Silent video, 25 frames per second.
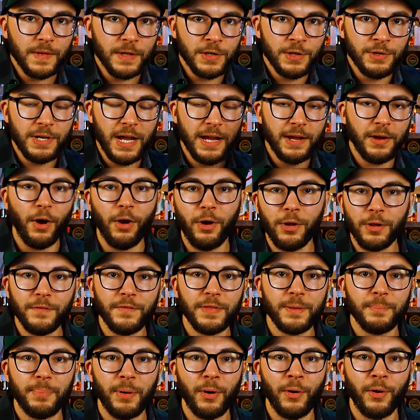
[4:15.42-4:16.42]
You take all
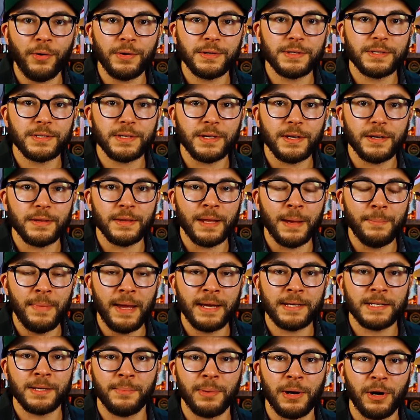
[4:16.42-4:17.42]
of the parts that
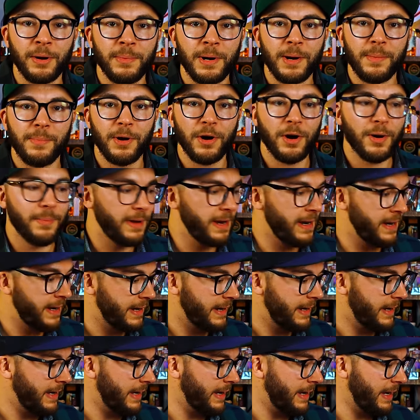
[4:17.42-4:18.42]
makes a bourbon a bourbon
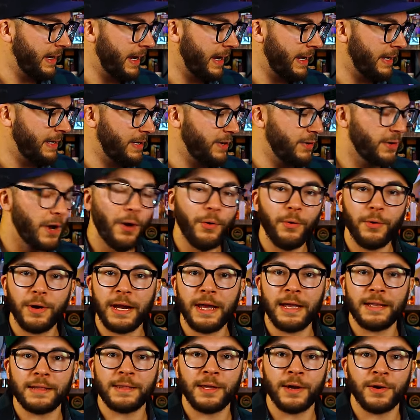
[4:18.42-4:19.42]
and you go
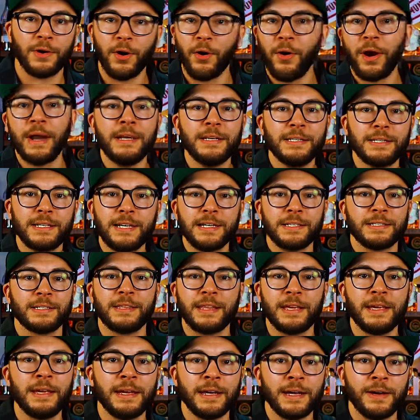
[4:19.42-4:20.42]
get the craziest
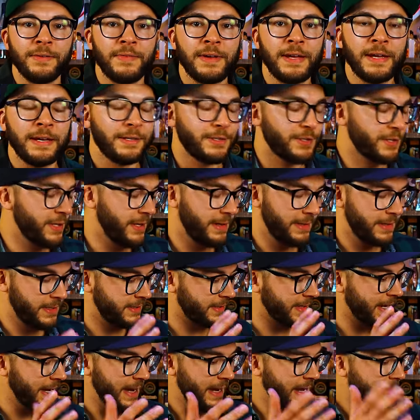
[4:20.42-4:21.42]
thing of each. It
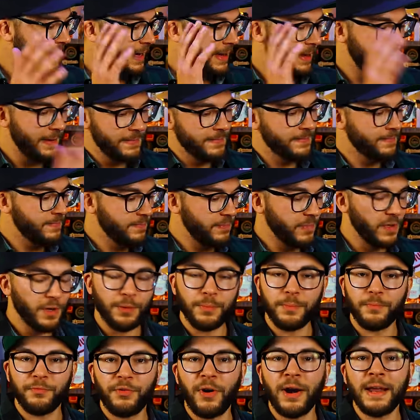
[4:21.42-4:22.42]
just
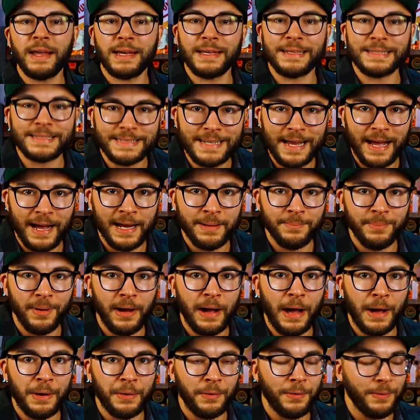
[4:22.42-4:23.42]
little Frankenstein
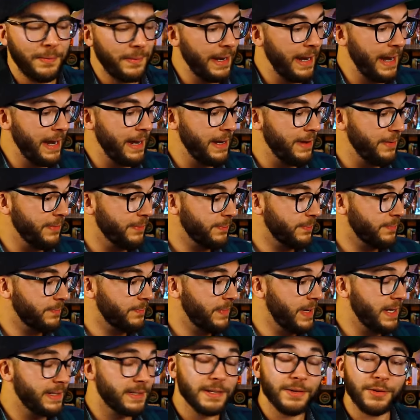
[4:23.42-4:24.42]
bottle and it
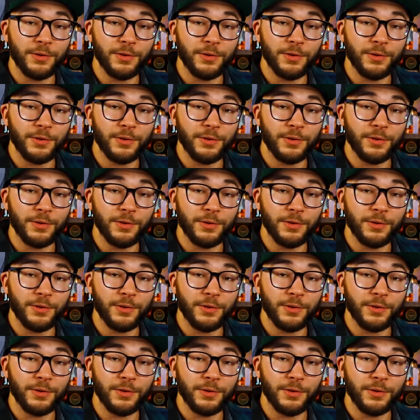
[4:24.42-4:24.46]
it's